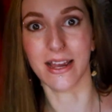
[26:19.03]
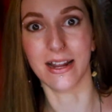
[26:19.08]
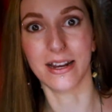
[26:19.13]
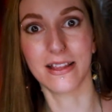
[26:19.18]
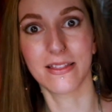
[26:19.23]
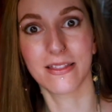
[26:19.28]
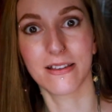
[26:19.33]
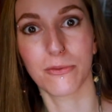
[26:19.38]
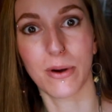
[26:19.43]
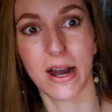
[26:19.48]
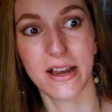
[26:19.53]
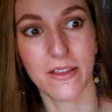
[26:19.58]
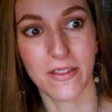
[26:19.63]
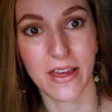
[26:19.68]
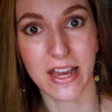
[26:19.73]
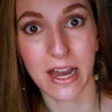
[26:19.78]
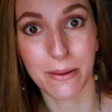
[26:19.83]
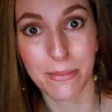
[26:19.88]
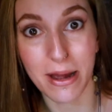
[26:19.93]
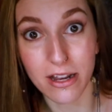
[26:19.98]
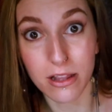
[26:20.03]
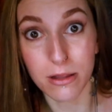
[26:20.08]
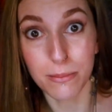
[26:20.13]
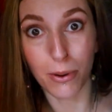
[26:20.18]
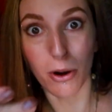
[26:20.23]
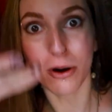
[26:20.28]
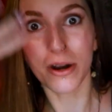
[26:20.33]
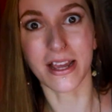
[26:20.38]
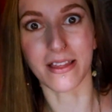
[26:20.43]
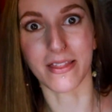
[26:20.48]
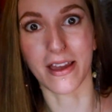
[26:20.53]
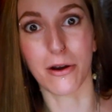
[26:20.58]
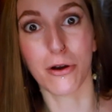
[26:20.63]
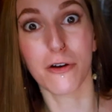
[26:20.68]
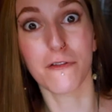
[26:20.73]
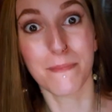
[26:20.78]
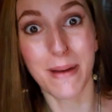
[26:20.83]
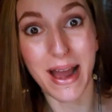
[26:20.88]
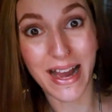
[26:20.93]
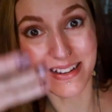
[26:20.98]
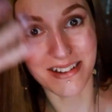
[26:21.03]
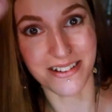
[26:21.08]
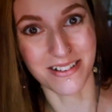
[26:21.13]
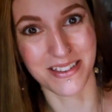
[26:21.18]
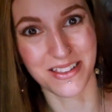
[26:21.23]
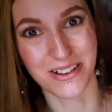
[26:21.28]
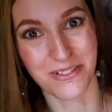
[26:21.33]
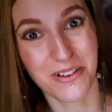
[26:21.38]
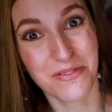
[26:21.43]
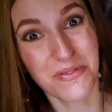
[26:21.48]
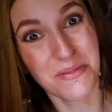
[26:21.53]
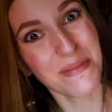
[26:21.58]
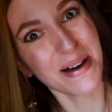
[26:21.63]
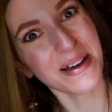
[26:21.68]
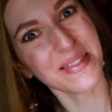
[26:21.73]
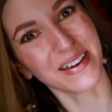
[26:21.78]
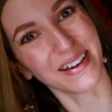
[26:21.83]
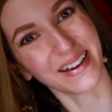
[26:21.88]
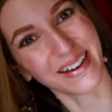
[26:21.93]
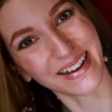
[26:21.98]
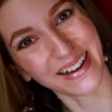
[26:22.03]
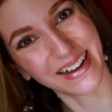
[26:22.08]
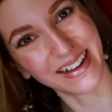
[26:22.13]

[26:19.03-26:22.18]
and in the way that they come out of the body, they're of matter and they're of the mother,